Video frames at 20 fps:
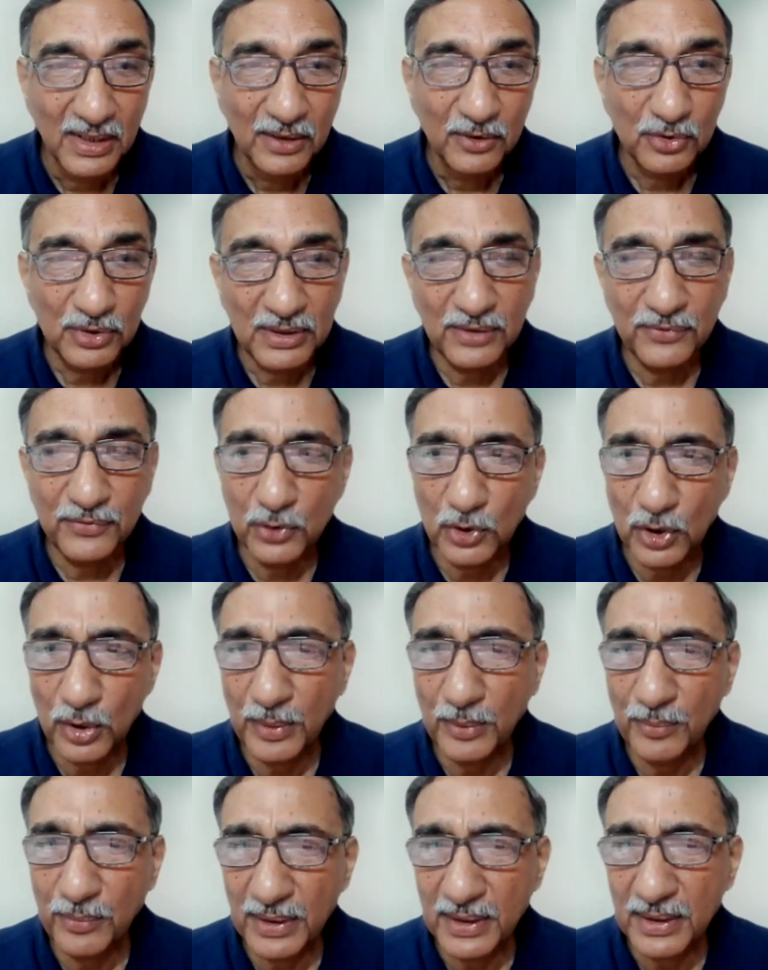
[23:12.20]
You see, if you
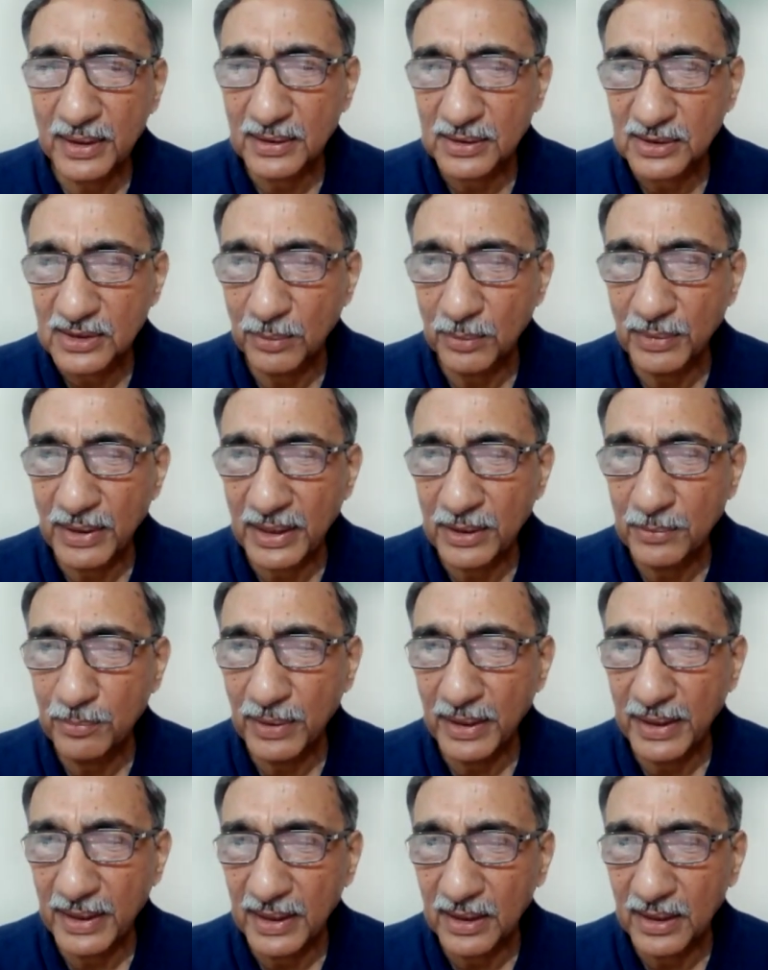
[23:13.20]
remember some time
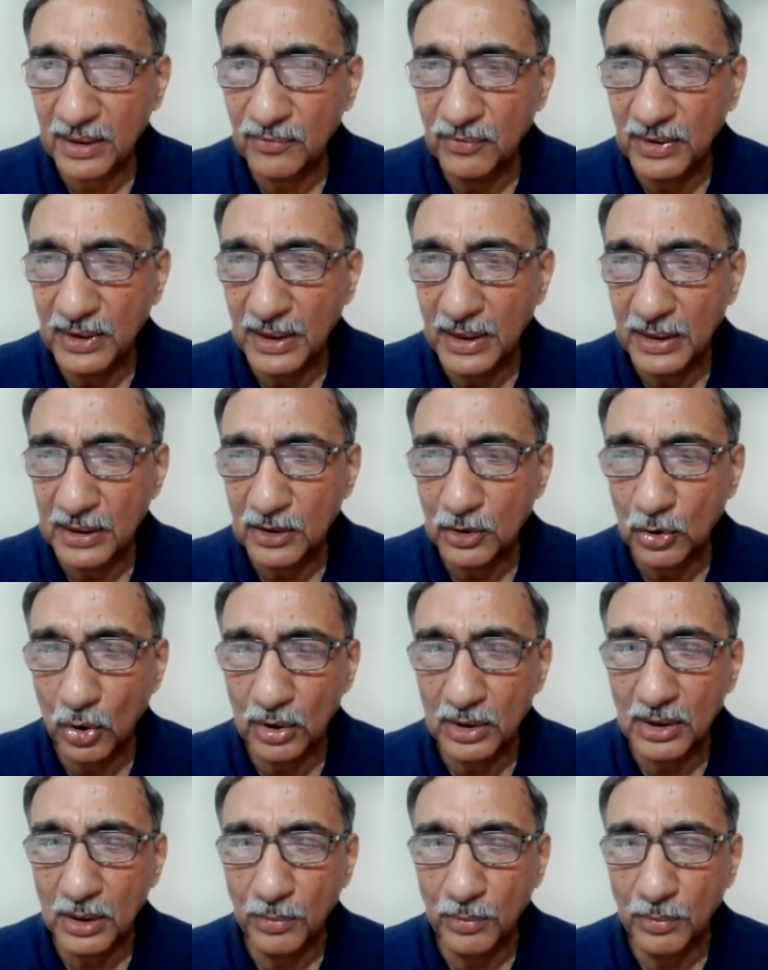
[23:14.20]
back, we had
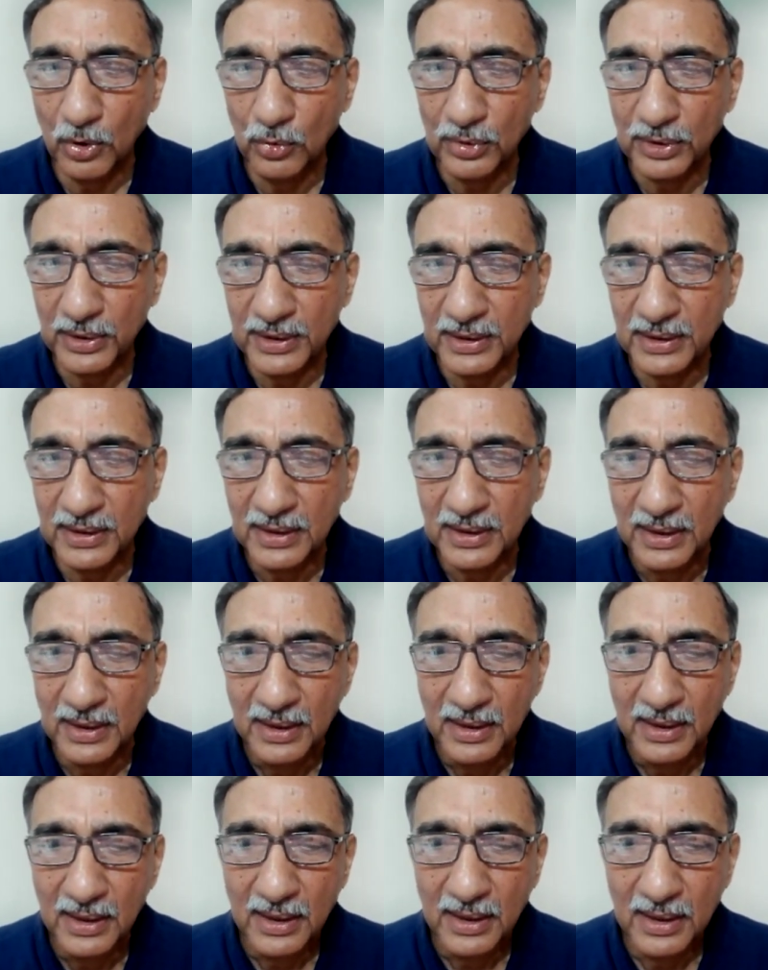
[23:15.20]
talked about it,
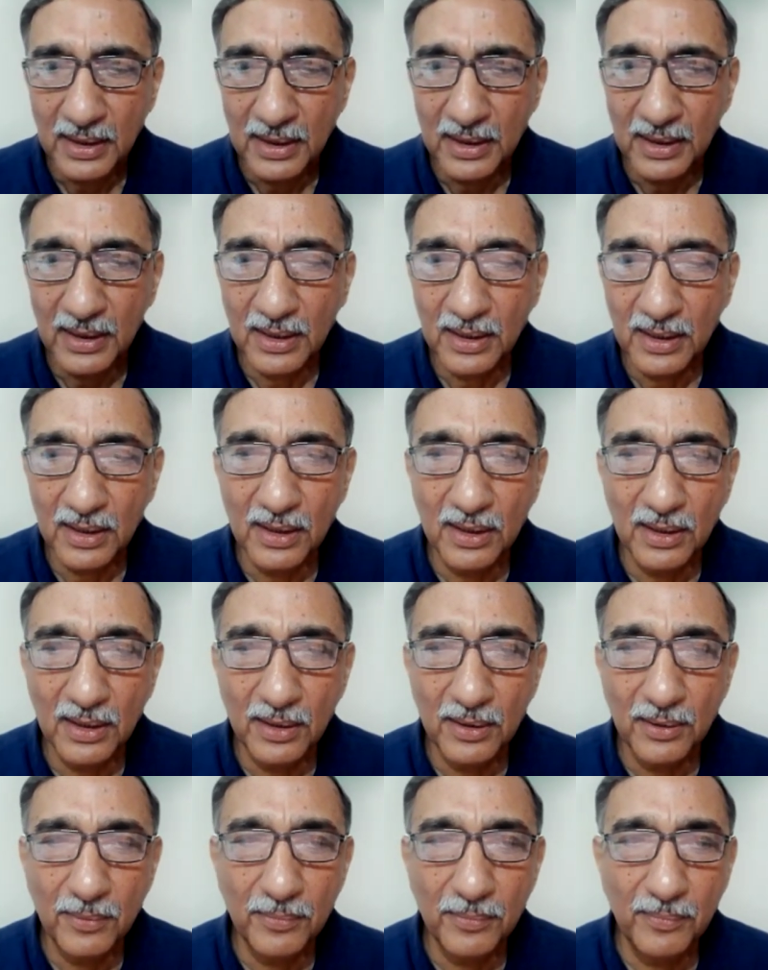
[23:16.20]

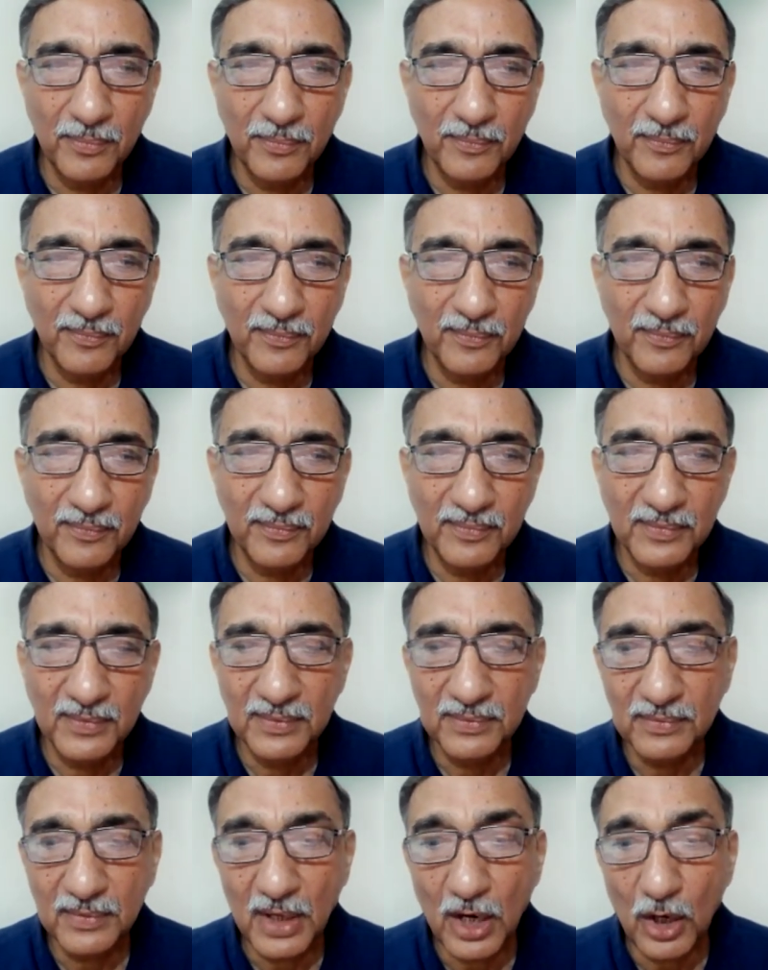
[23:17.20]
how
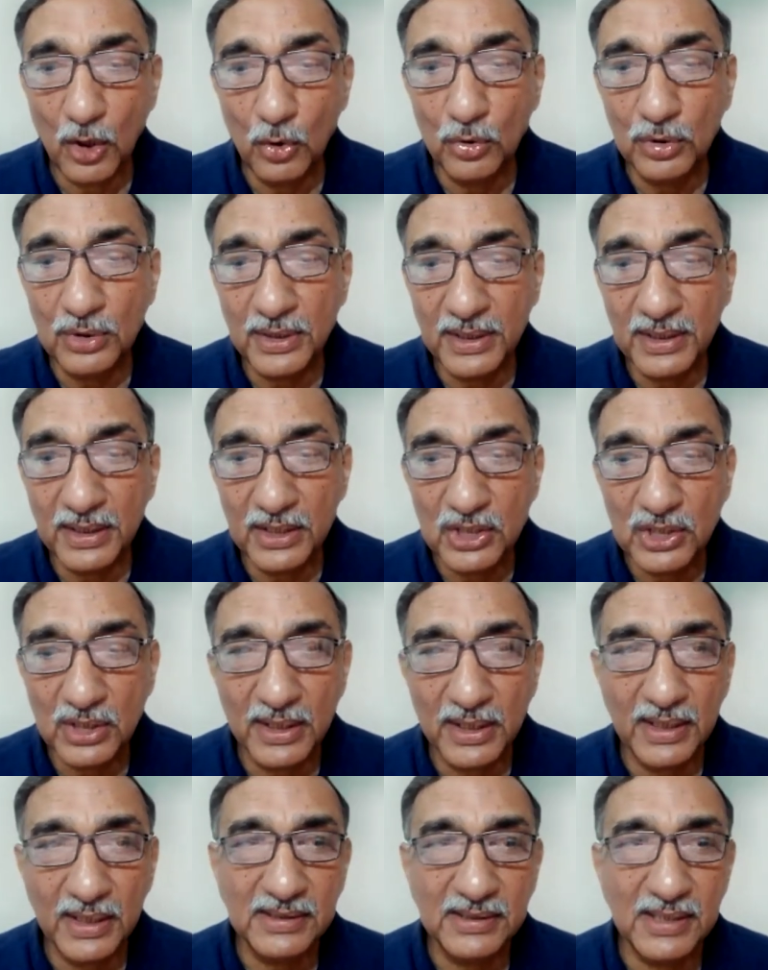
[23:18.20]

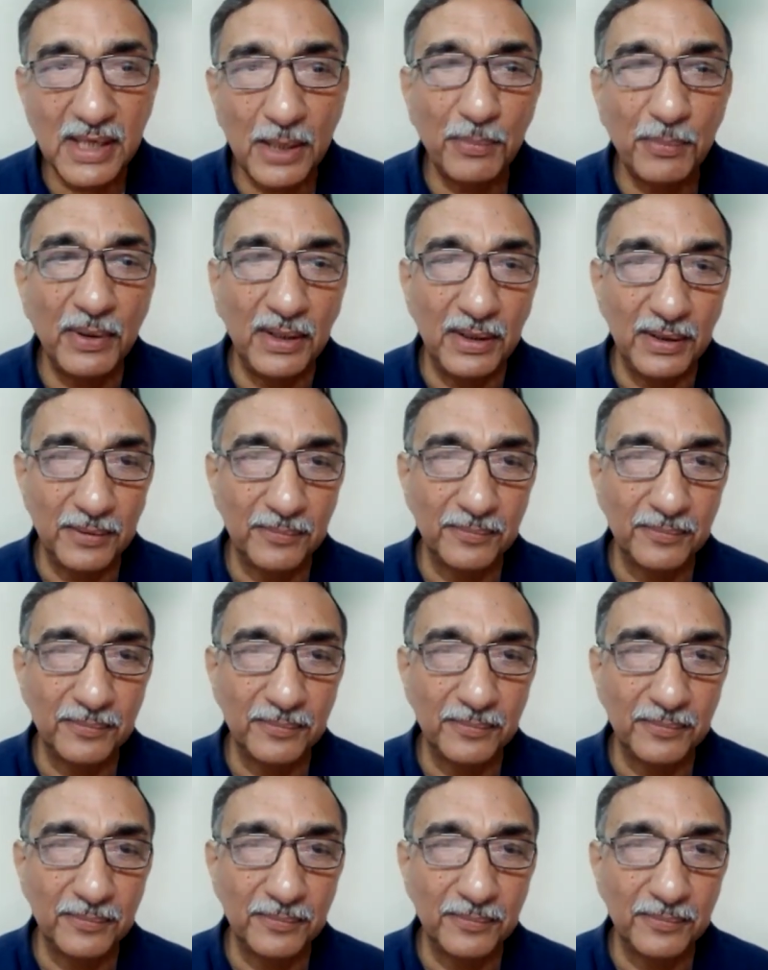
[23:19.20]
creation has happened.